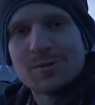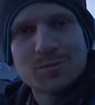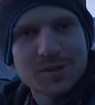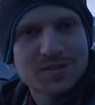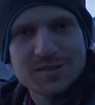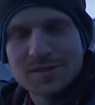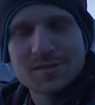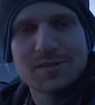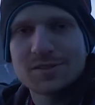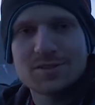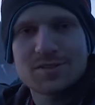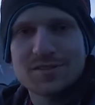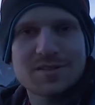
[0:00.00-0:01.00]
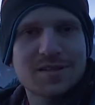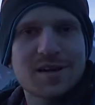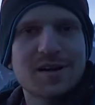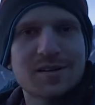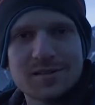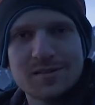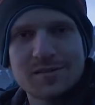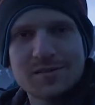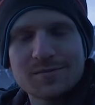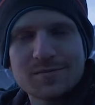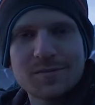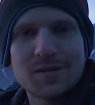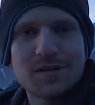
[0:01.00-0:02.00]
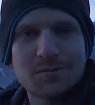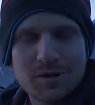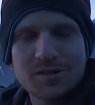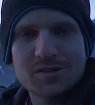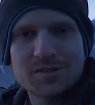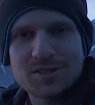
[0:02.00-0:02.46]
But still, I just discard it. I'd rather